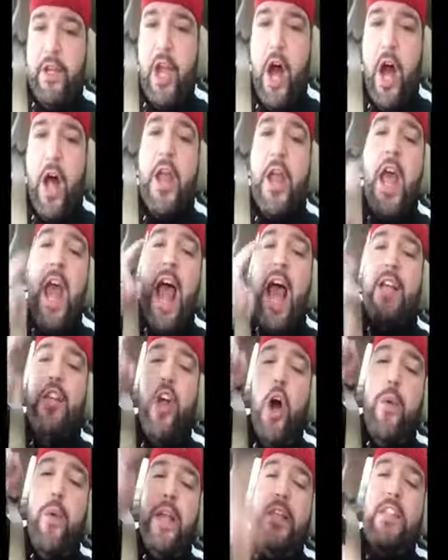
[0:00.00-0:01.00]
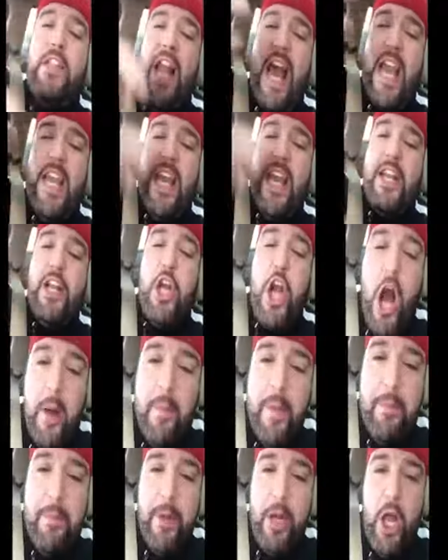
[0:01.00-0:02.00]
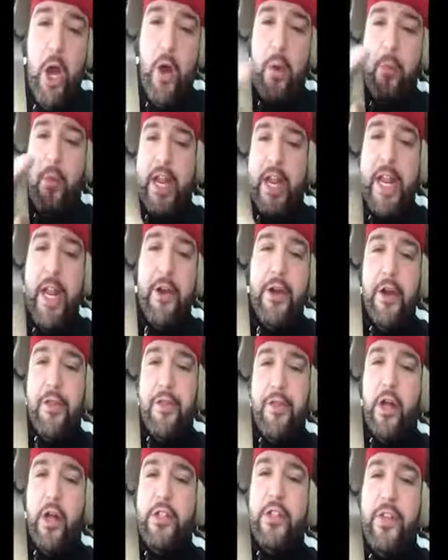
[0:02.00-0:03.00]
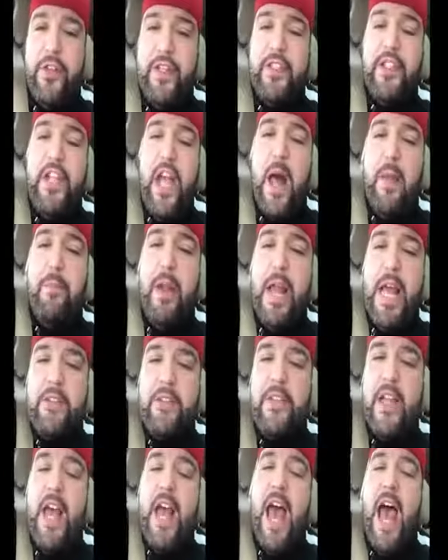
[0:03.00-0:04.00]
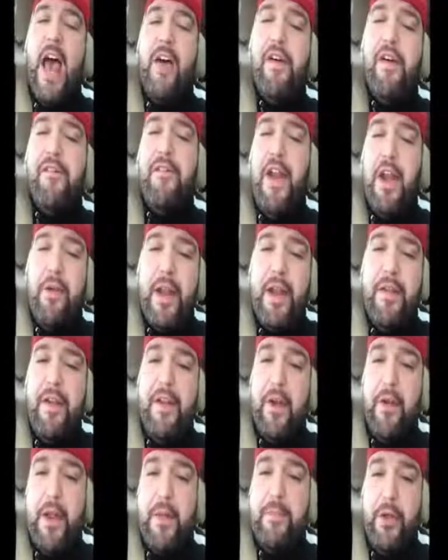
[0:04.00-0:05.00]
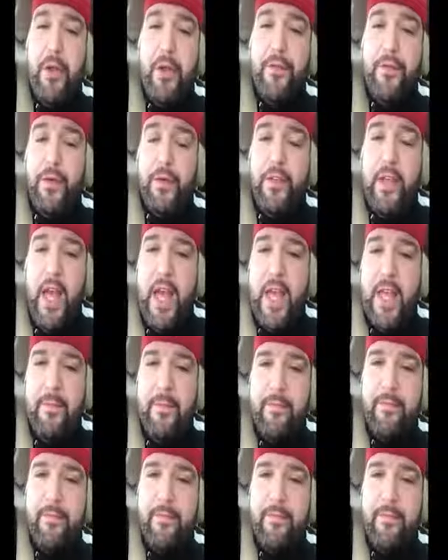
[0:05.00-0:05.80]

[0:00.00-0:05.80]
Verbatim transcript: in God. As always, like and comment below. I want to hear your thoughts on this. God bless. Have a very, very beautiful day.